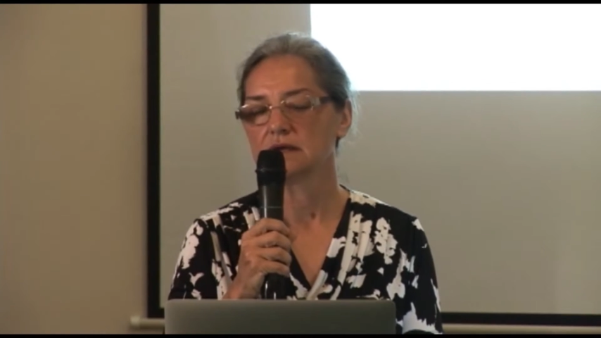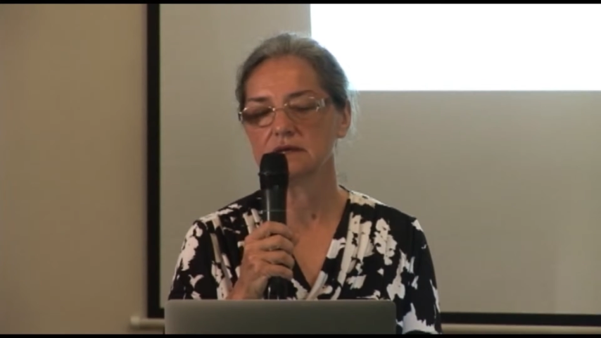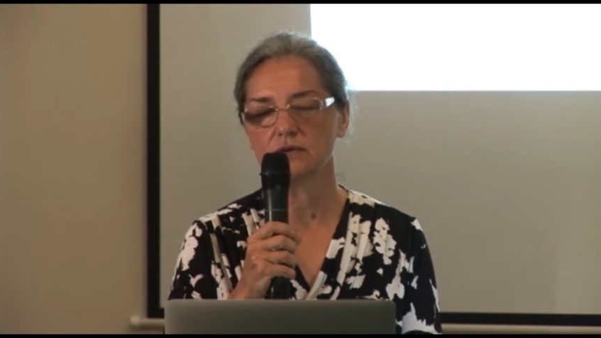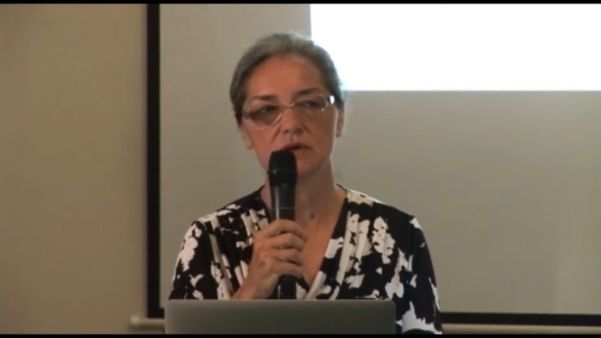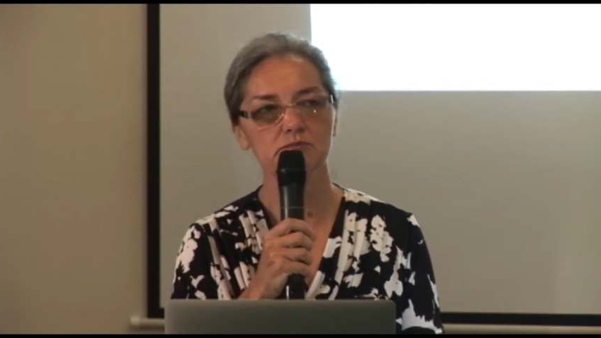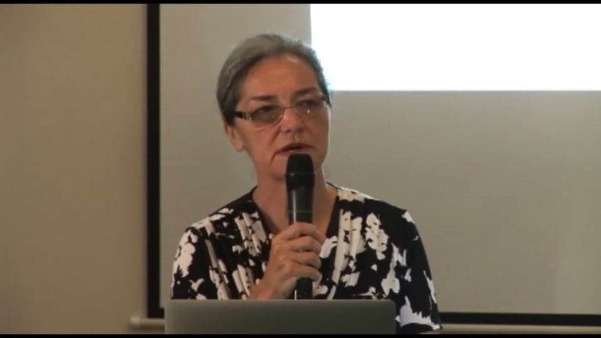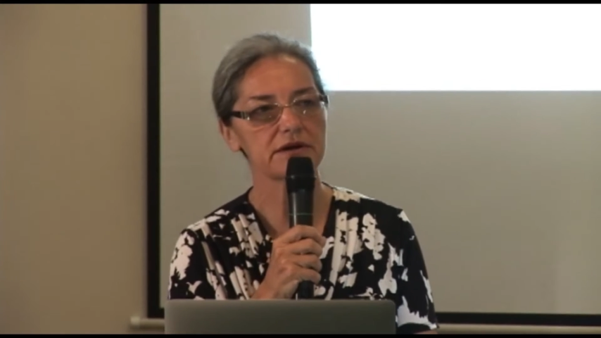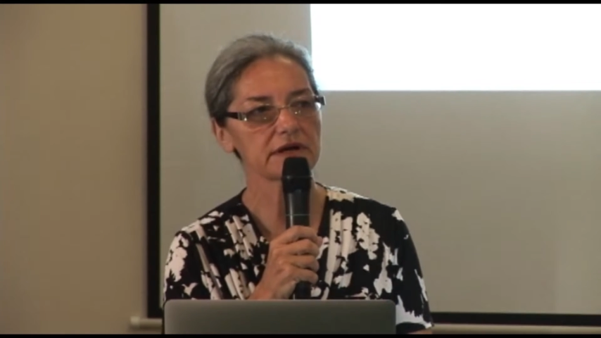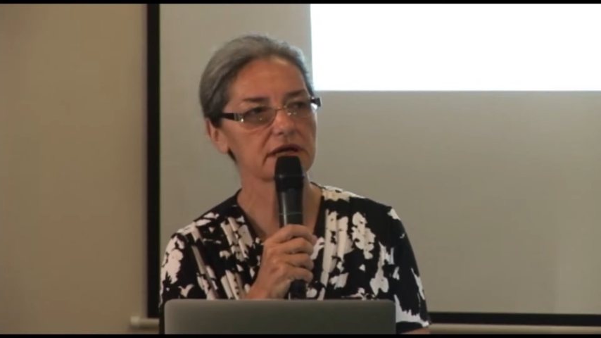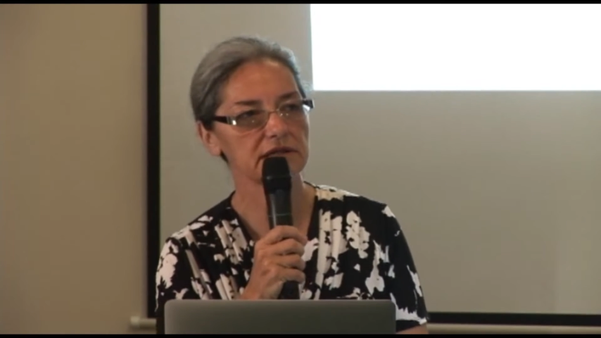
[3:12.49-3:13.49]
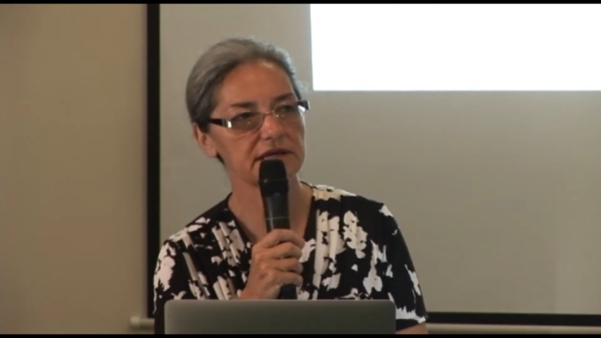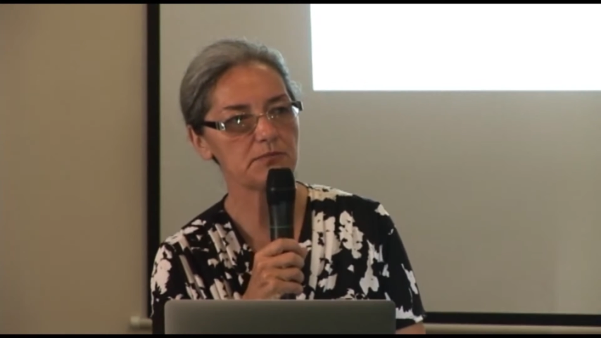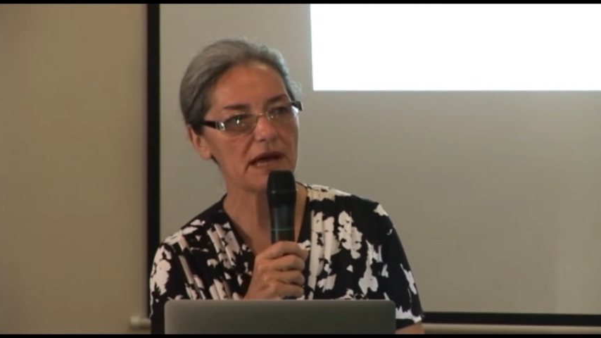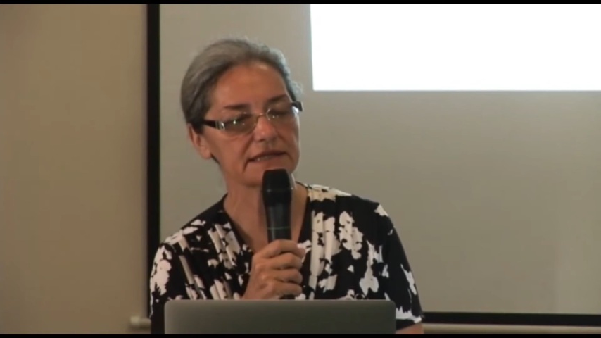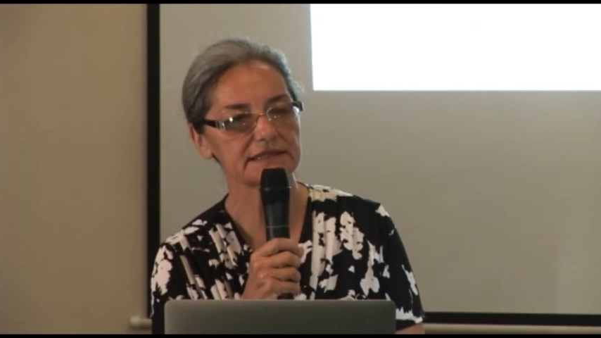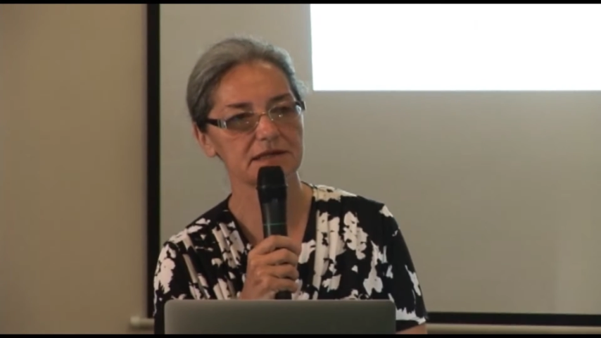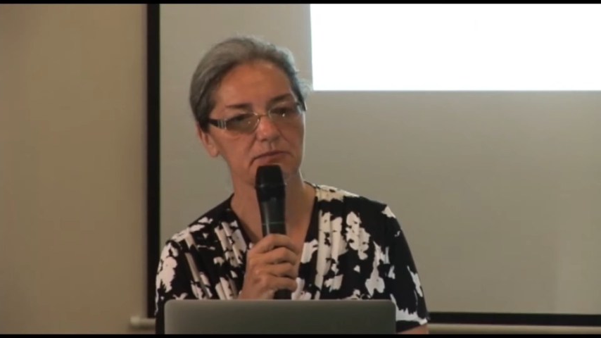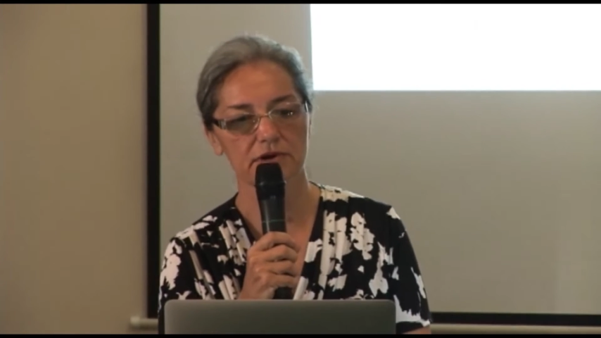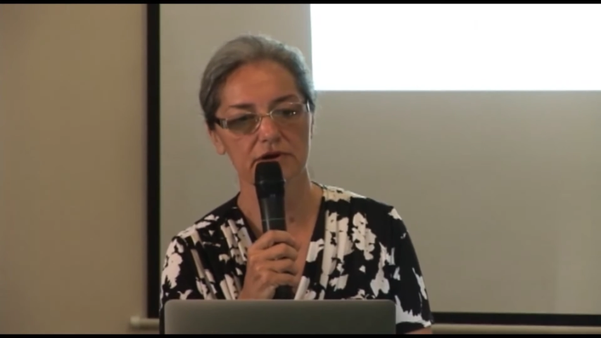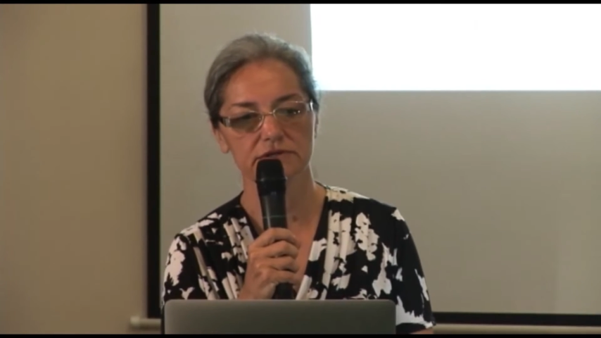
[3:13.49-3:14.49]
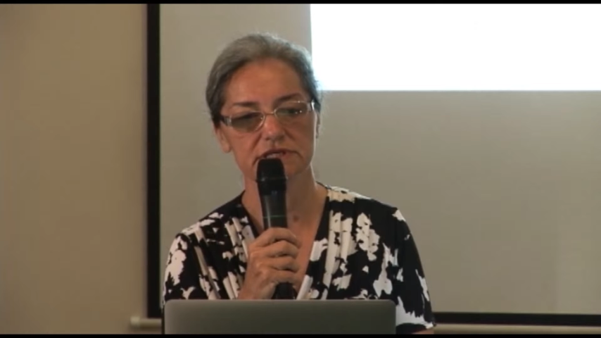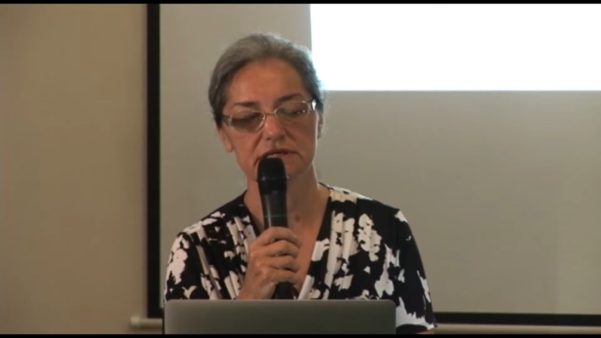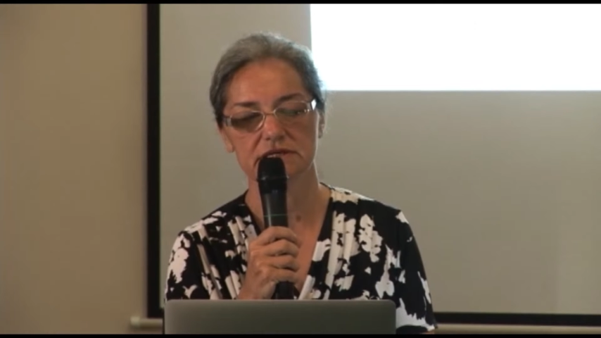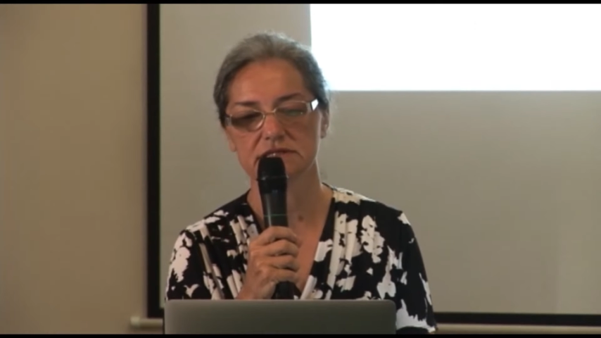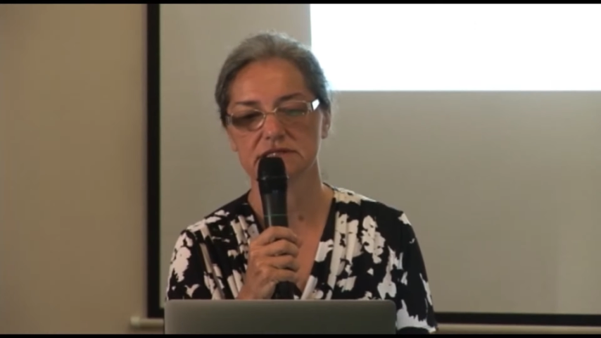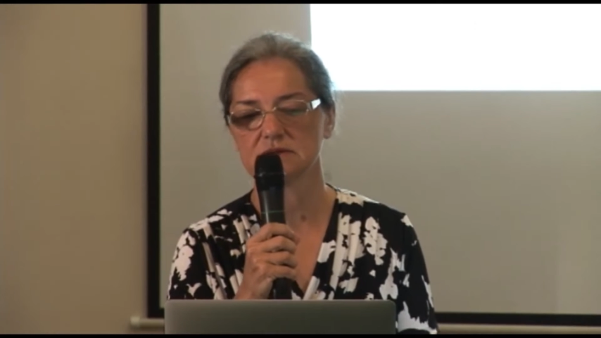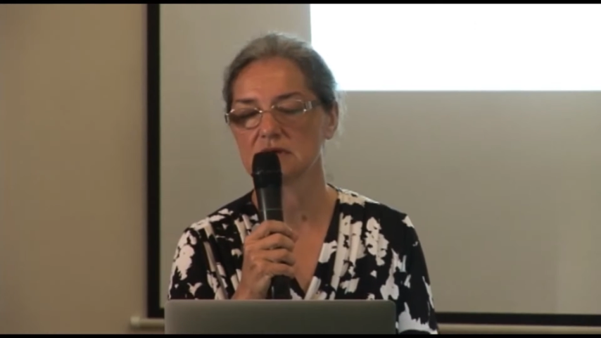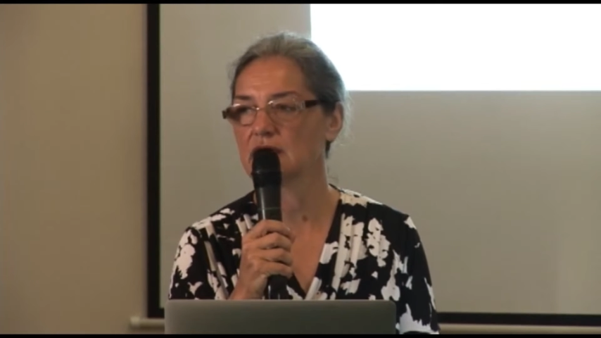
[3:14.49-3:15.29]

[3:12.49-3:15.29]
empirically based approaches